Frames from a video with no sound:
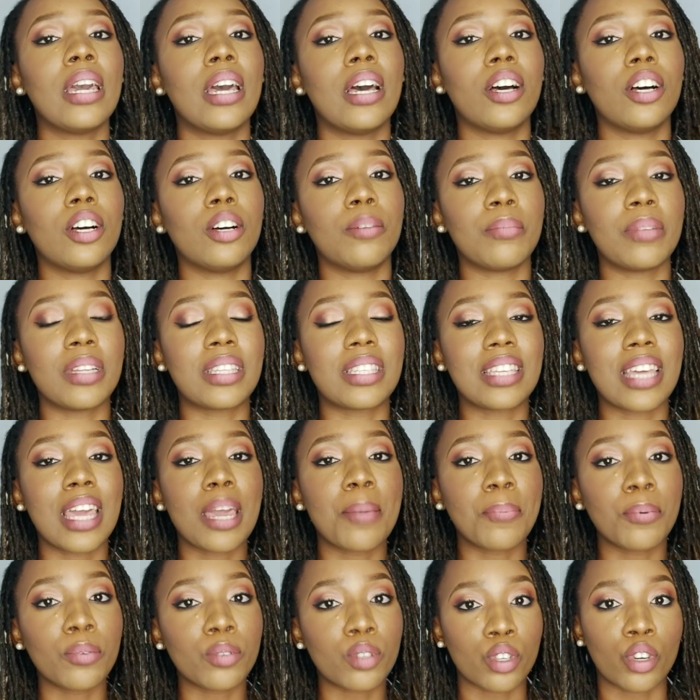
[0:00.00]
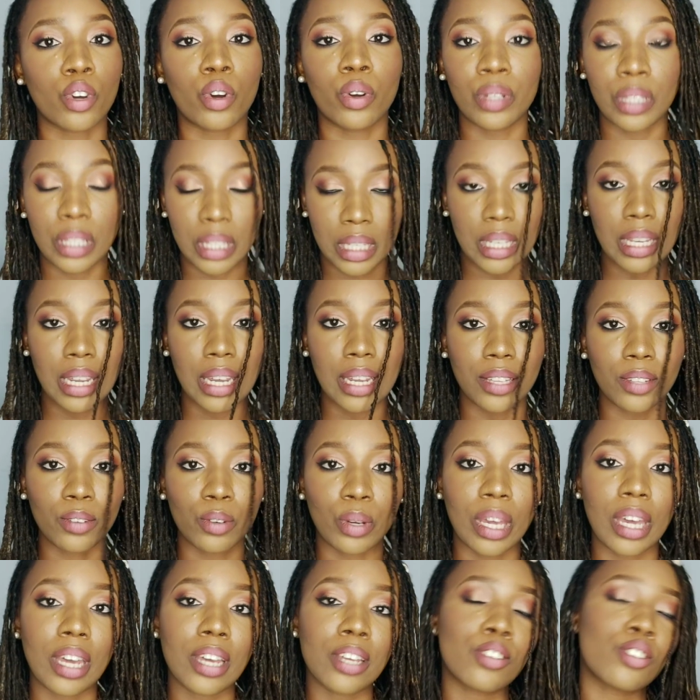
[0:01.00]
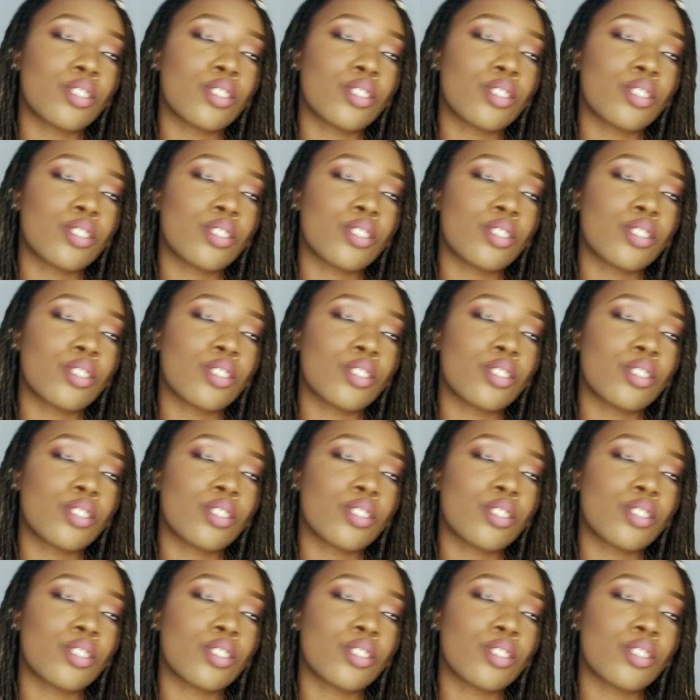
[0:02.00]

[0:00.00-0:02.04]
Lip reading: it's able to contain, okay?